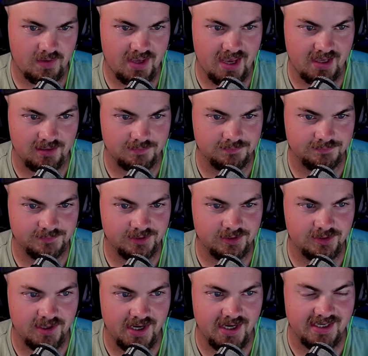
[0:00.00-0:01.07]
Okay.
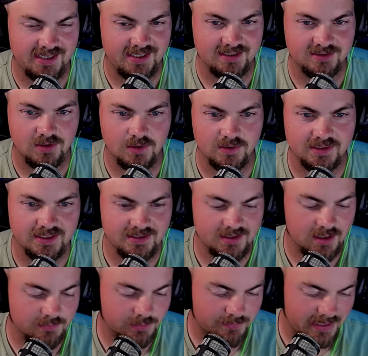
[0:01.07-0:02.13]
Granny is holding a
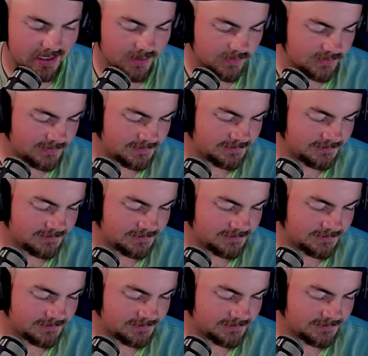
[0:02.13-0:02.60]
double barrel